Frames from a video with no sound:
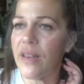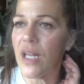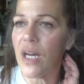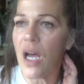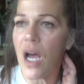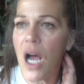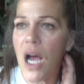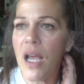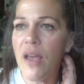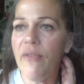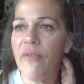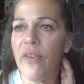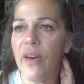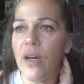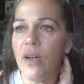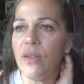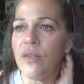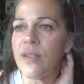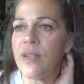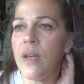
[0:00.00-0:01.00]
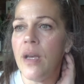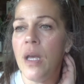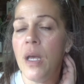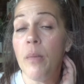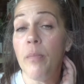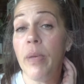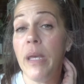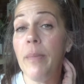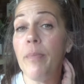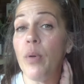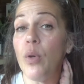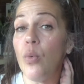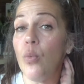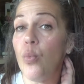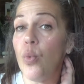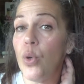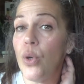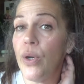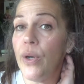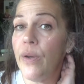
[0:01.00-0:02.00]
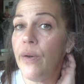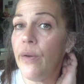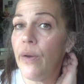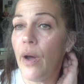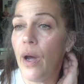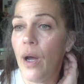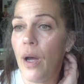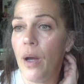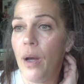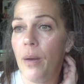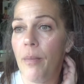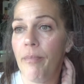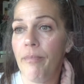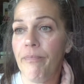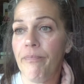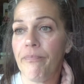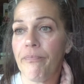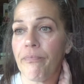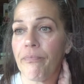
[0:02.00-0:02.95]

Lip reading: that I felt people would not